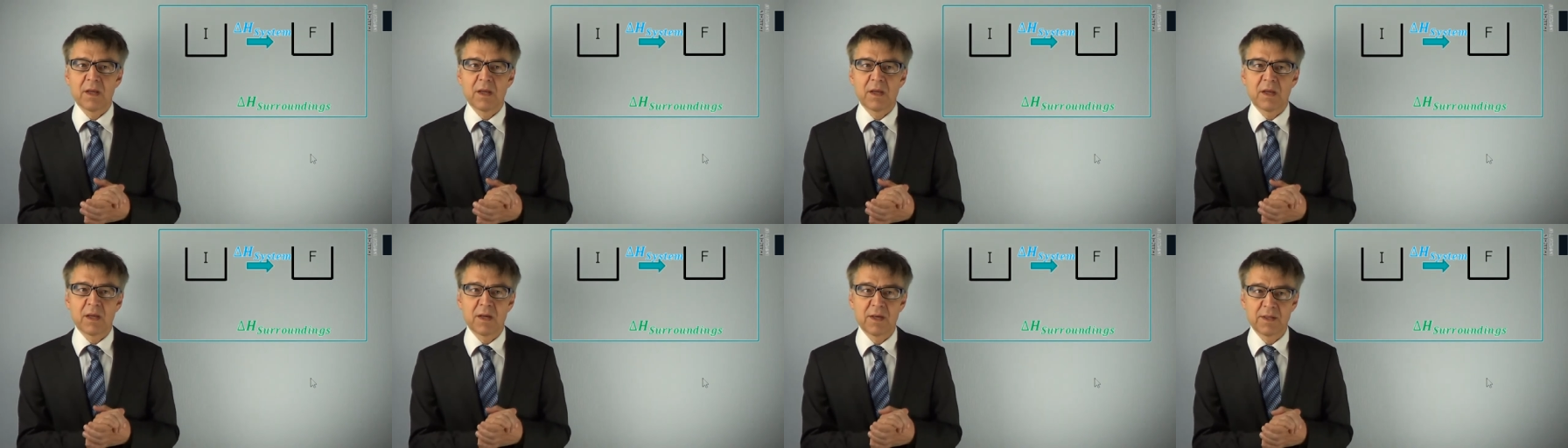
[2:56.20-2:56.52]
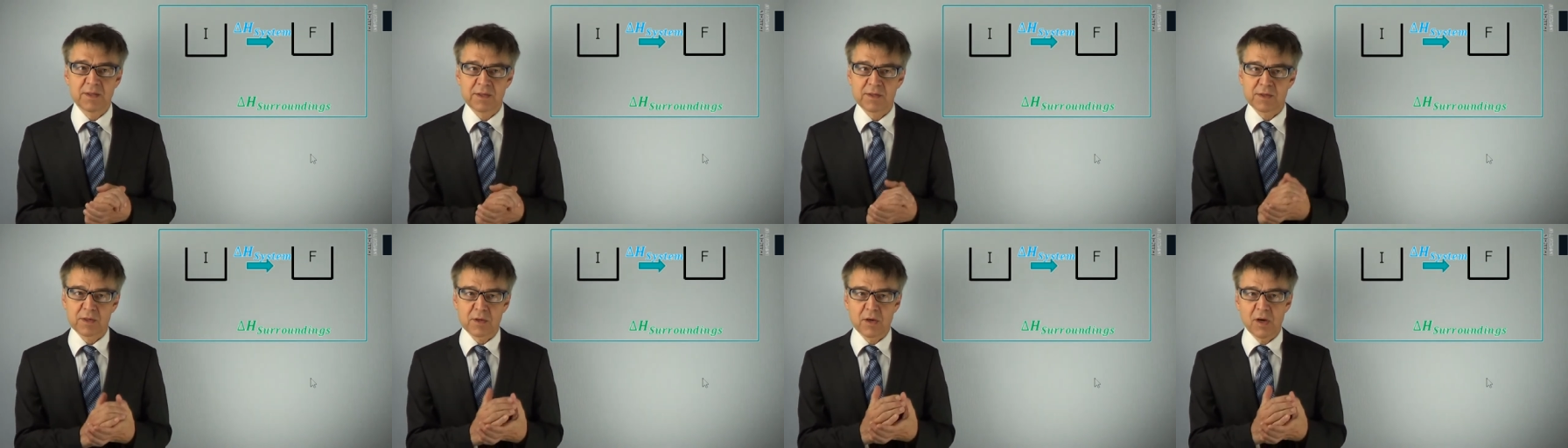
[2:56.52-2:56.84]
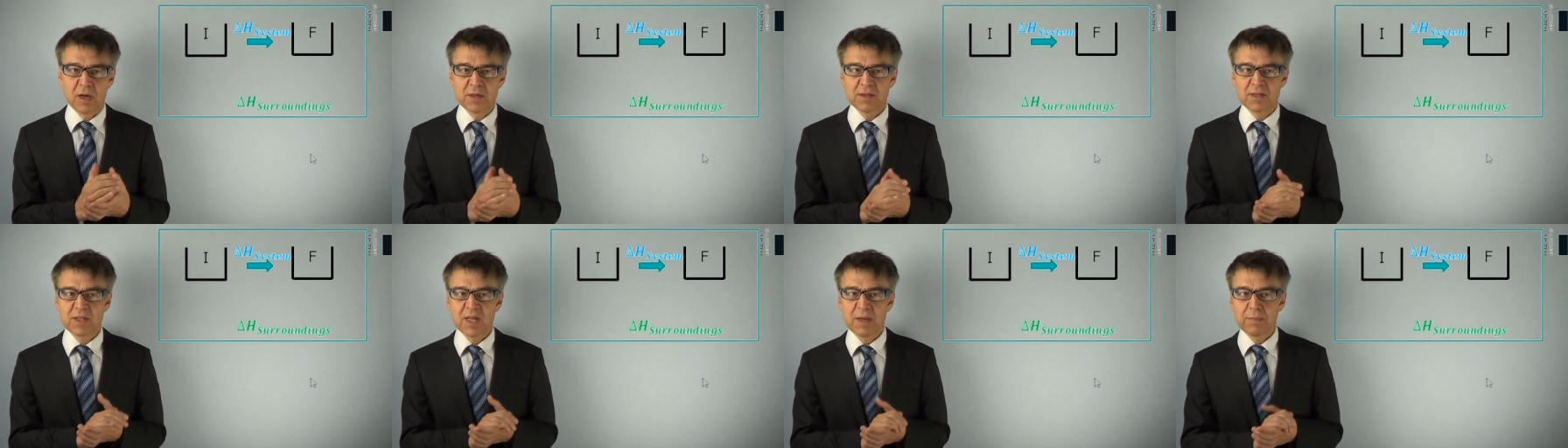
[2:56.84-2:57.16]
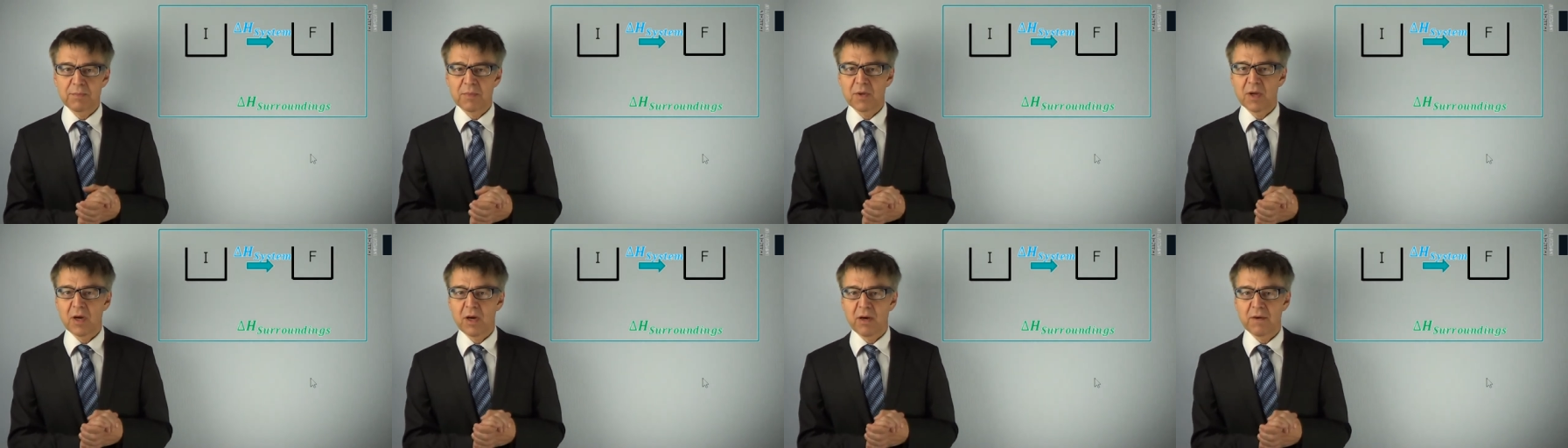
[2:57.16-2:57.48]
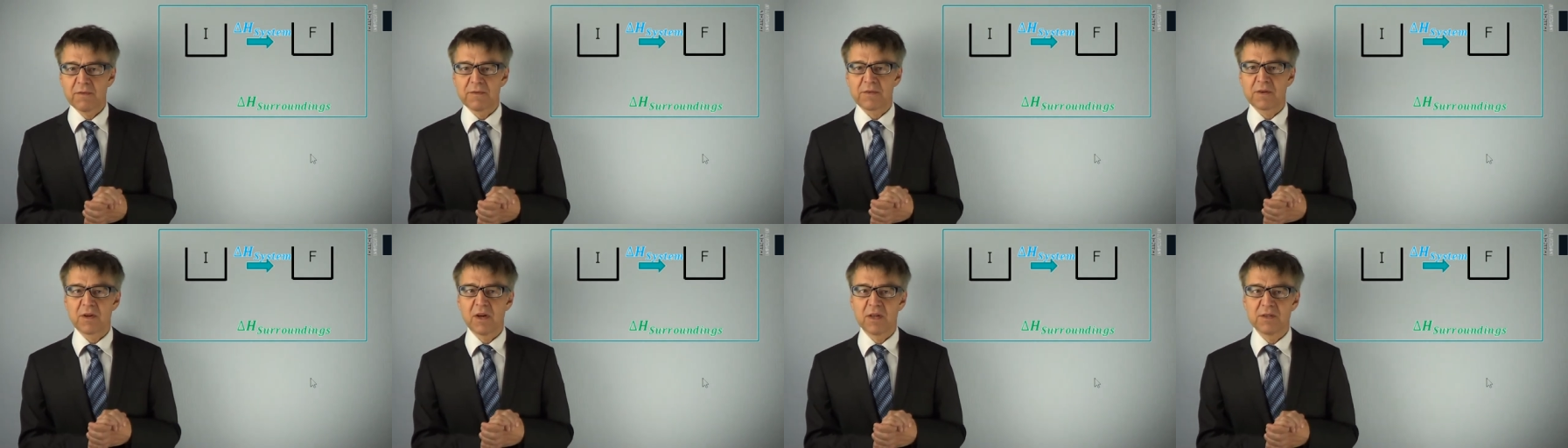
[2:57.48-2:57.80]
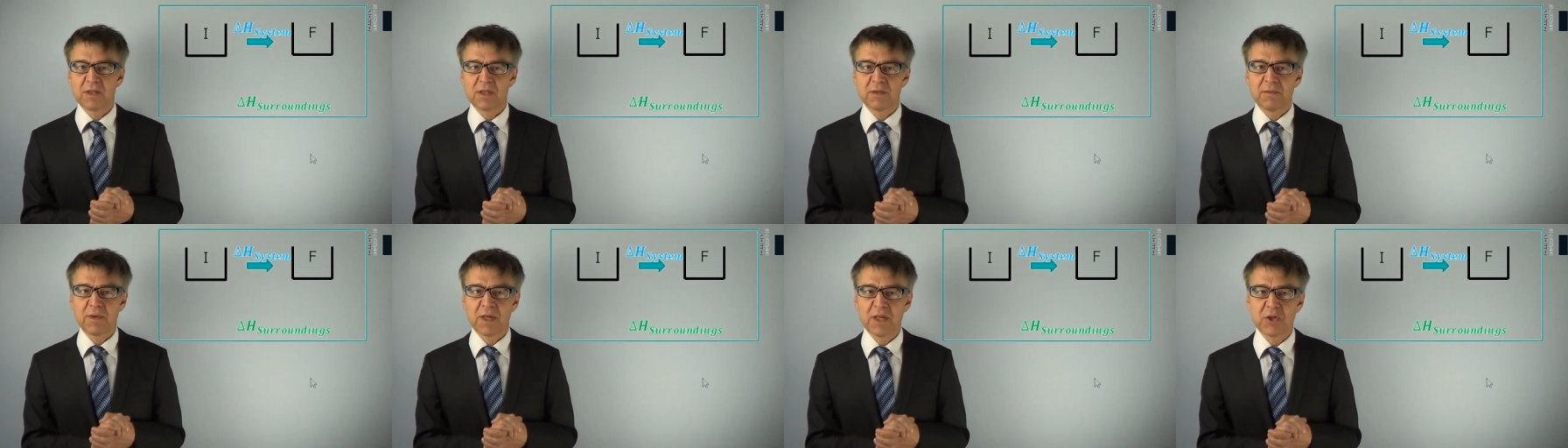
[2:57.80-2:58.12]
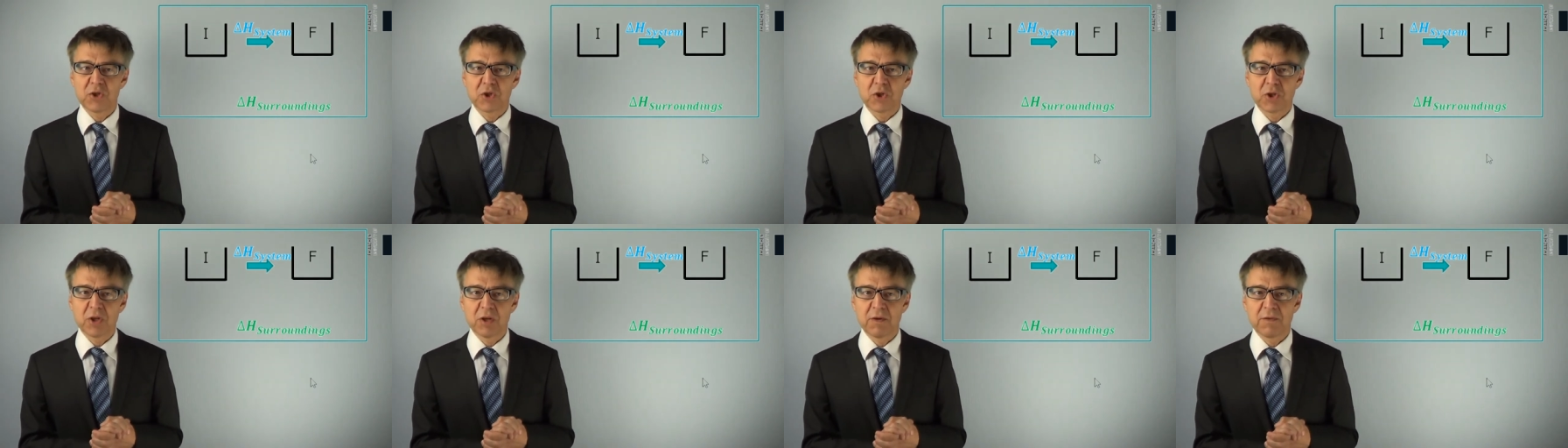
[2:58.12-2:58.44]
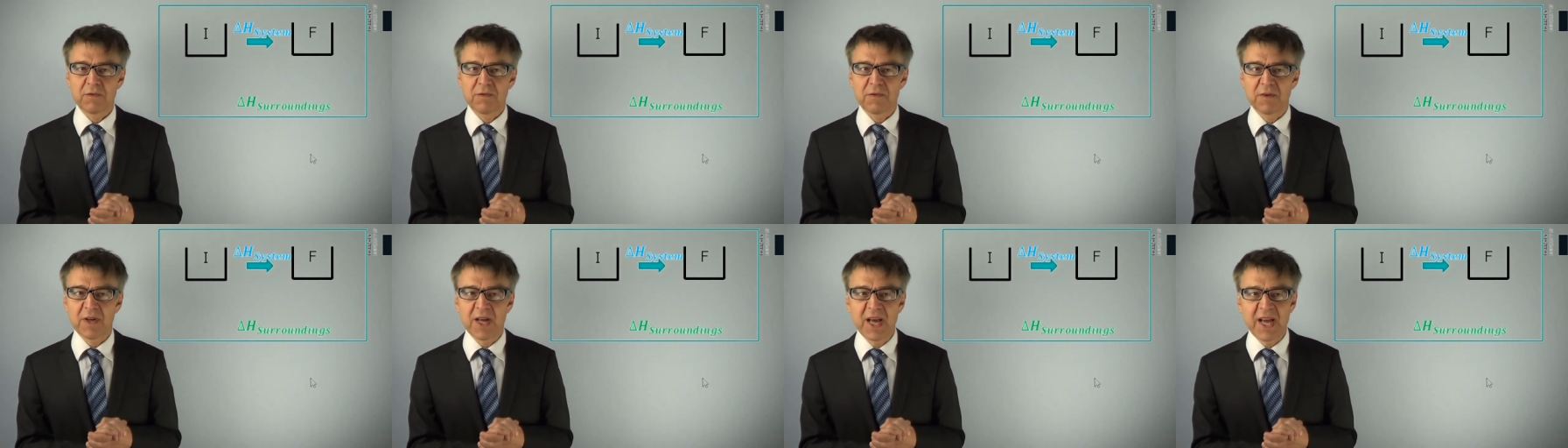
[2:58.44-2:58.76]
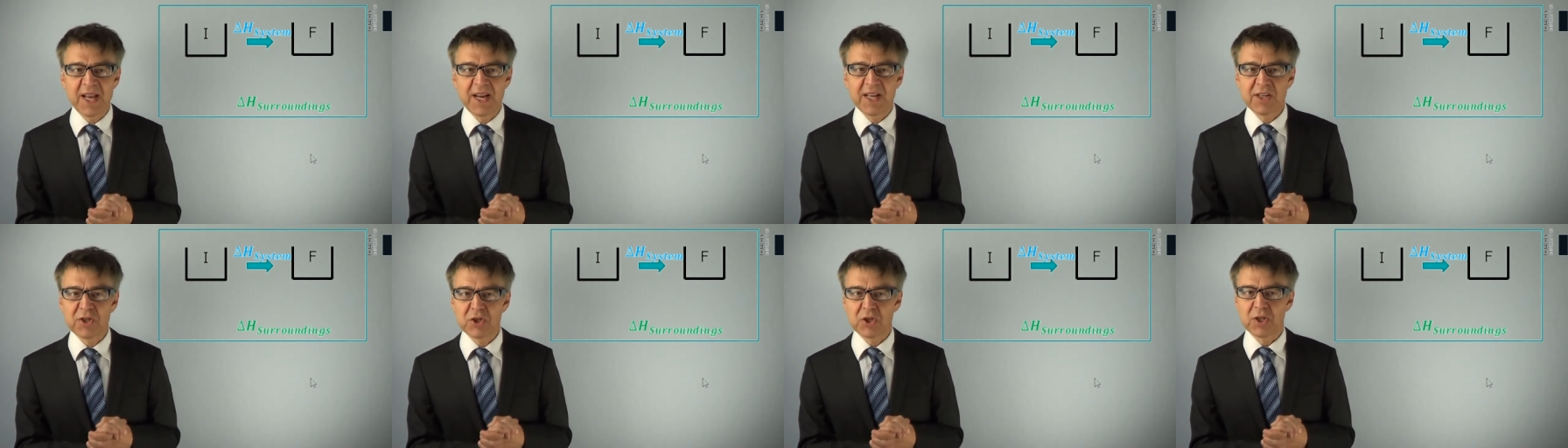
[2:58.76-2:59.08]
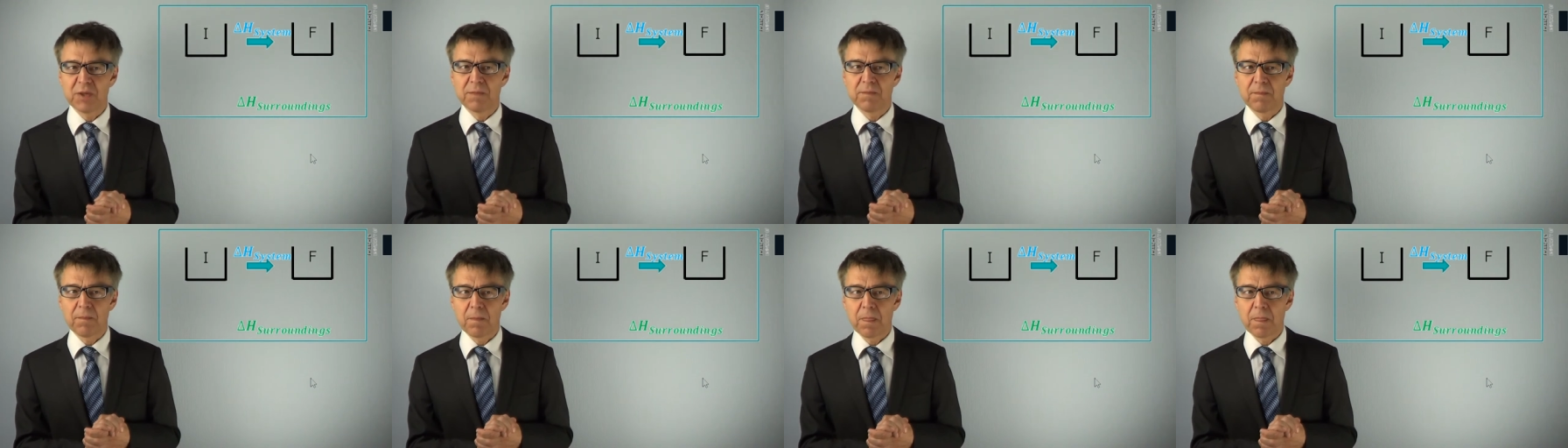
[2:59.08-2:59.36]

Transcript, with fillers: It is the concept of conservation of energy.